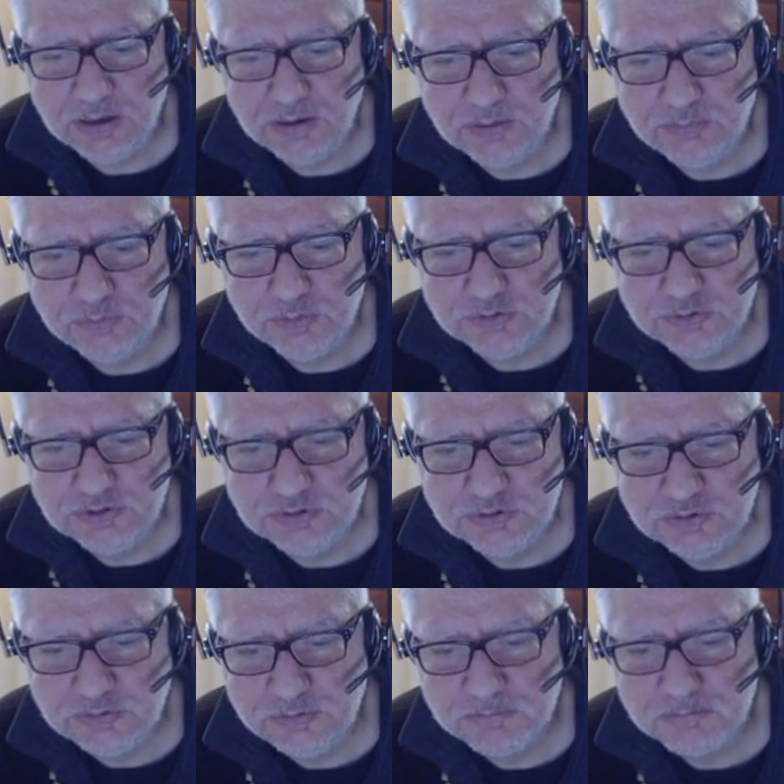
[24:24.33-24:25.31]

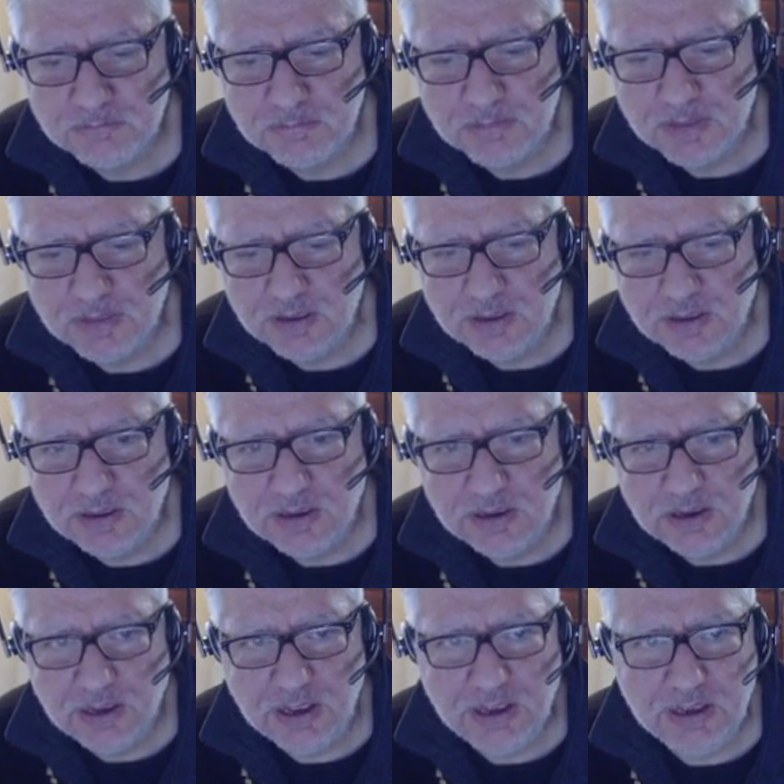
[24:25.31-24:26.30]
processor,
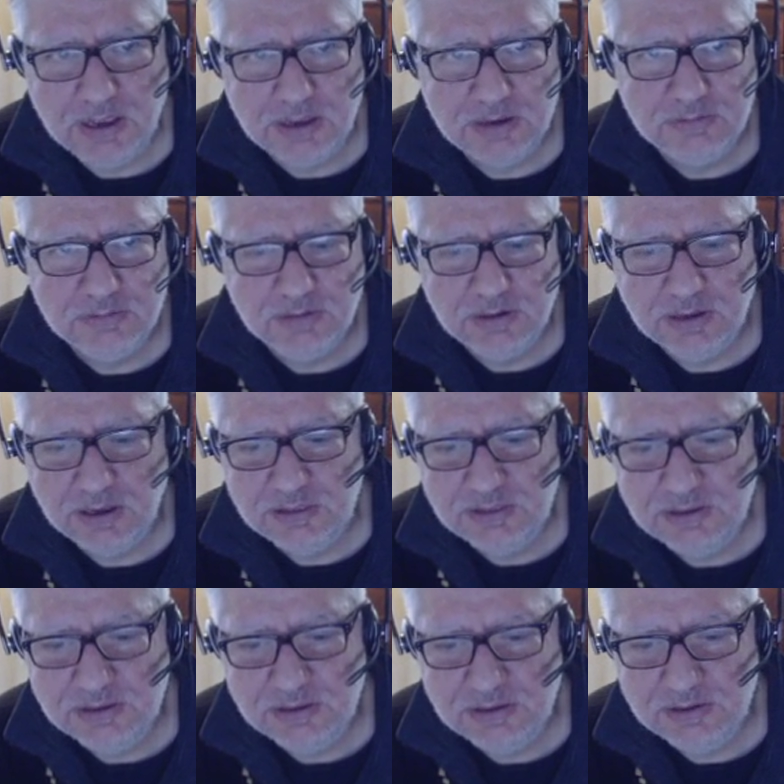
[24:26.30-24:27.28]
and I
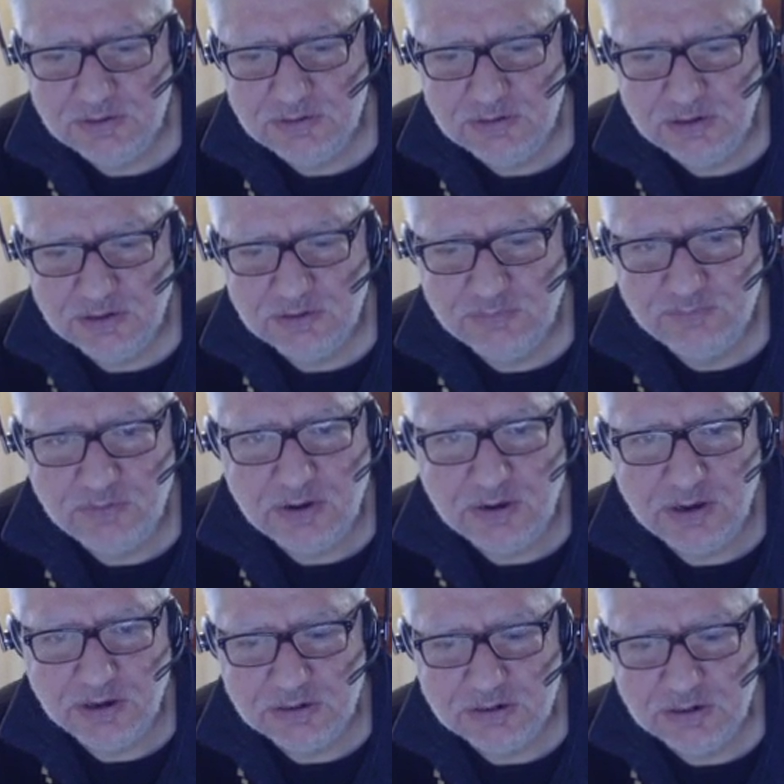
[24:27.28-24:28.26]
think it's
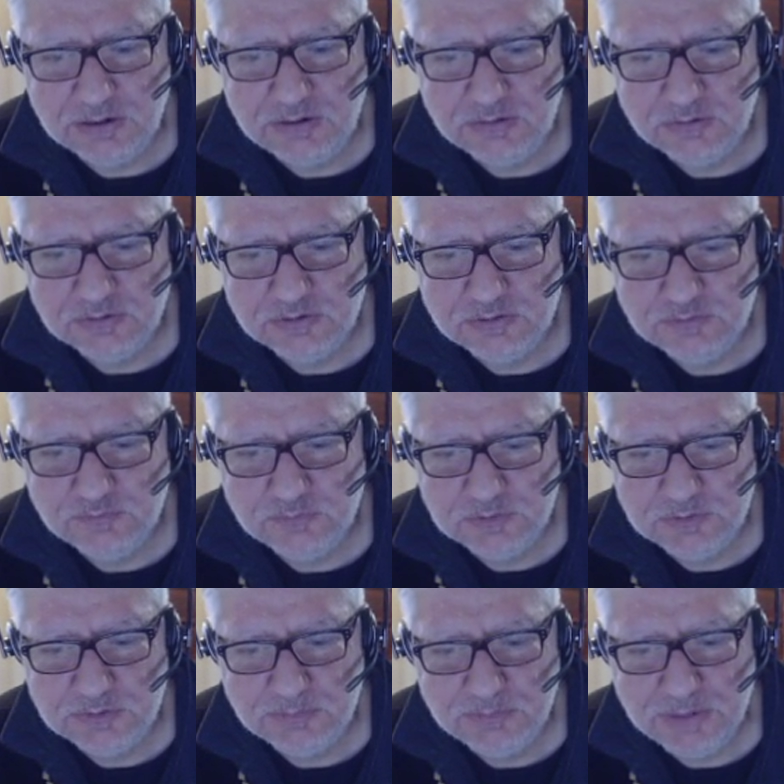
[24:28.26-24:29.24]
fine, just for
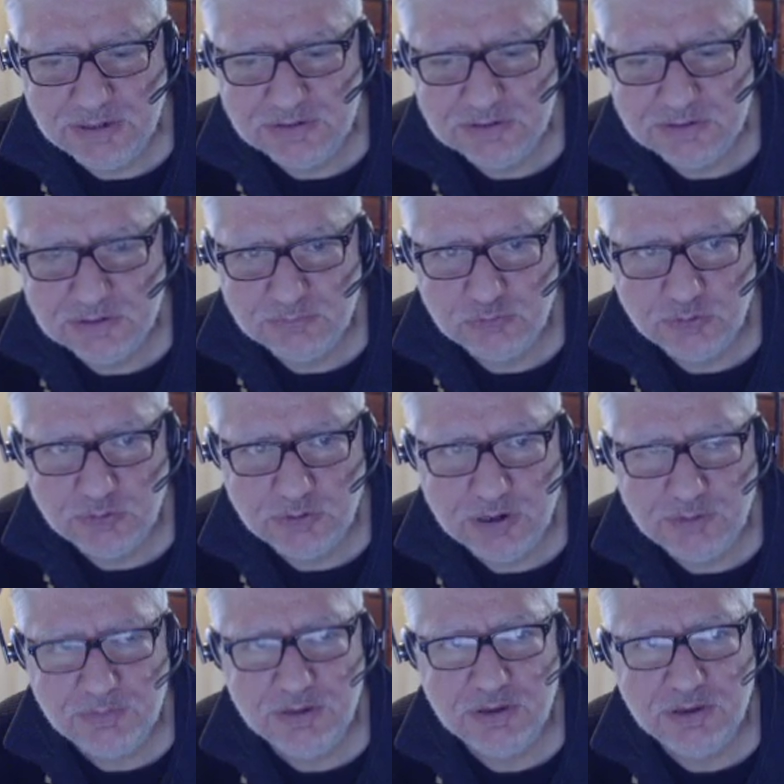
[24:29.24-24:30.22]
some basic
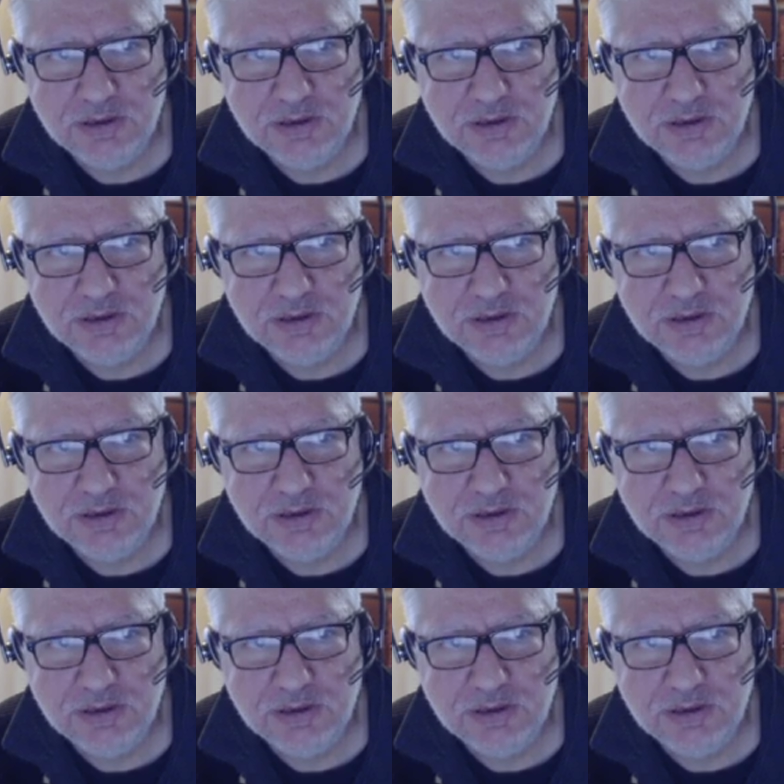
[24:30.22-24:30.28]
programming.